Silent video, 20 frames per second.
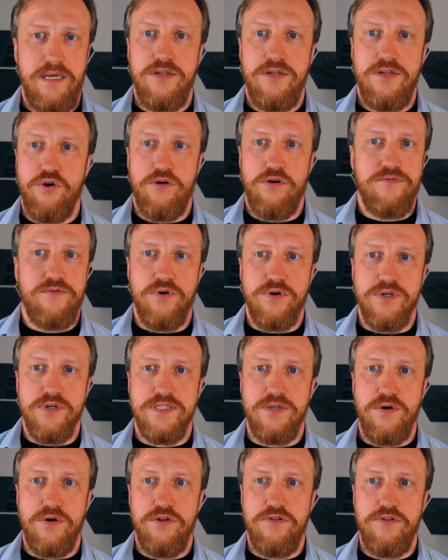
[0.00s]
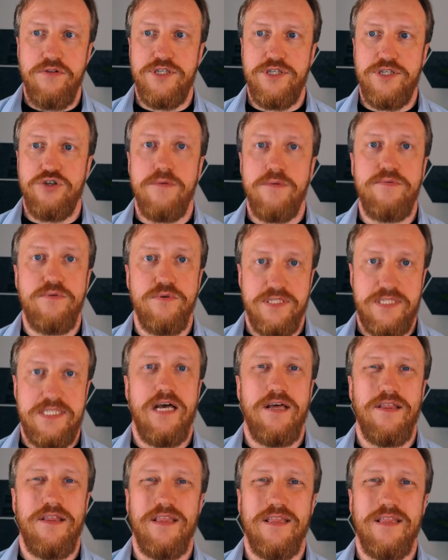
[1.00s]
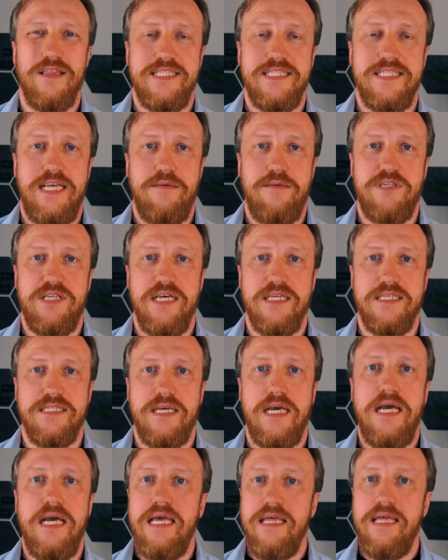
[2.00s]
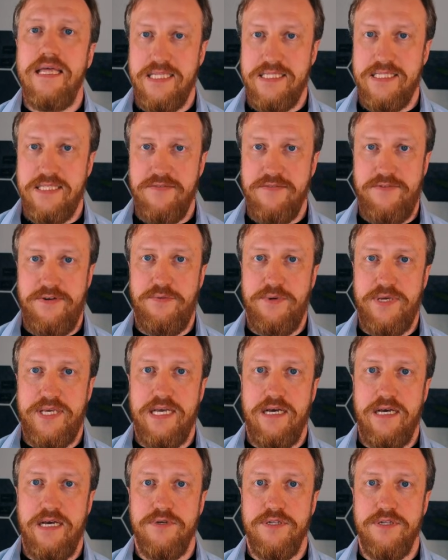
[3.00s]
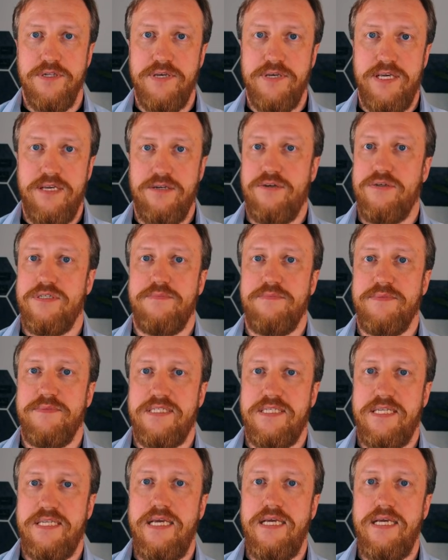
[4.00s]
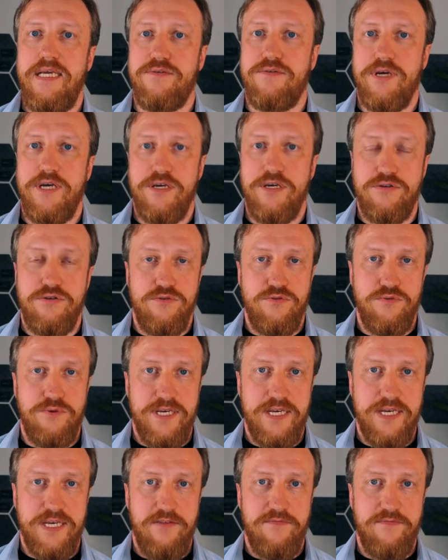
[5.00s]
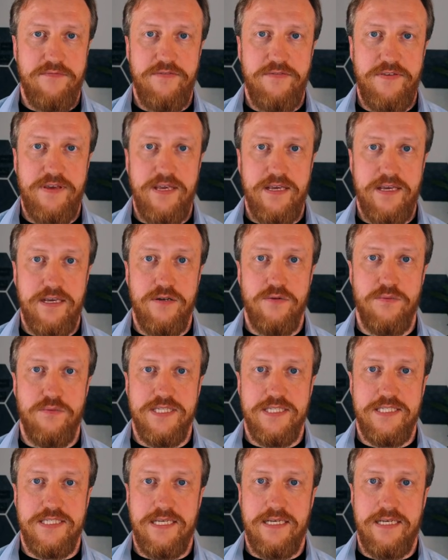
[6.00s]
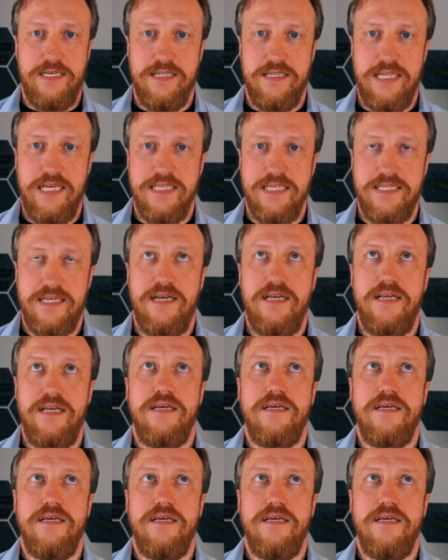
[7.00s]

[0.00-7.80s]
No, of course, all the job was done in the same task. That's a very common beginner's mistake, trying to doing everything in one single task.